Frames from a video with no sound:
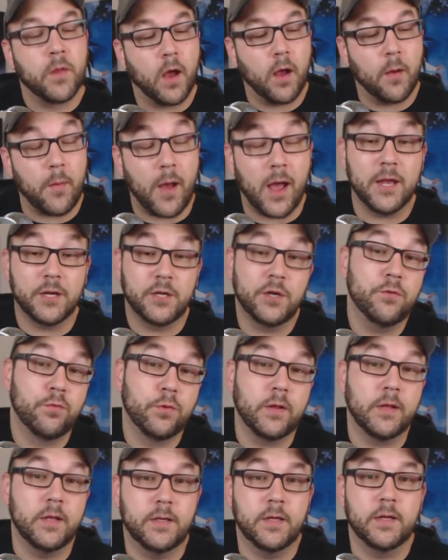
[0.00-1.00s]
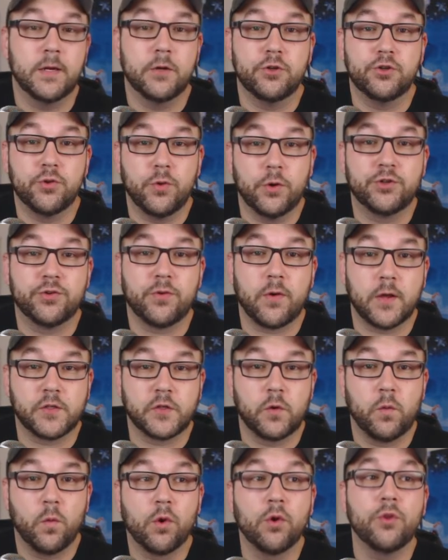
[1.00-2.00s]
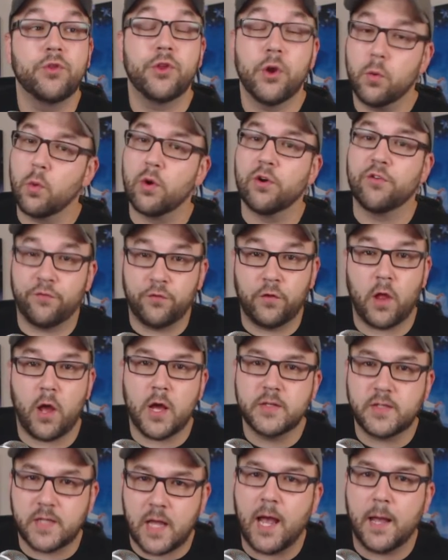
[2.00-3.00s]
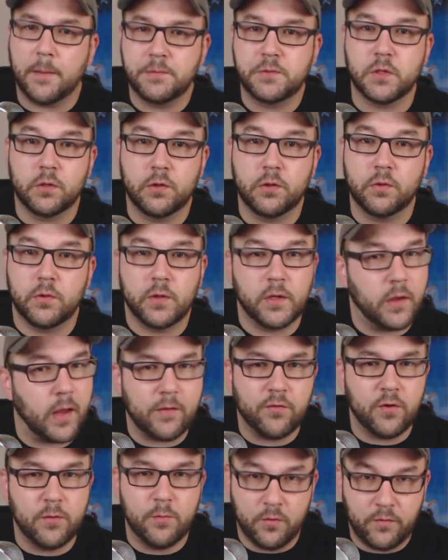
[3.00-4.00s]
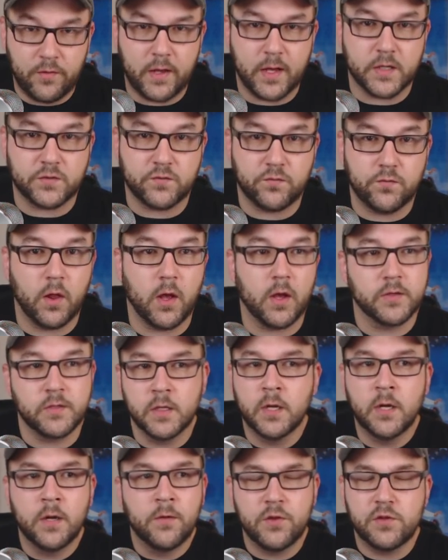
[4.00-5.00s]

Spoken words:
I actually really did enjoy Jurassic World. There were flaws, absolutely. Every movie has flaws.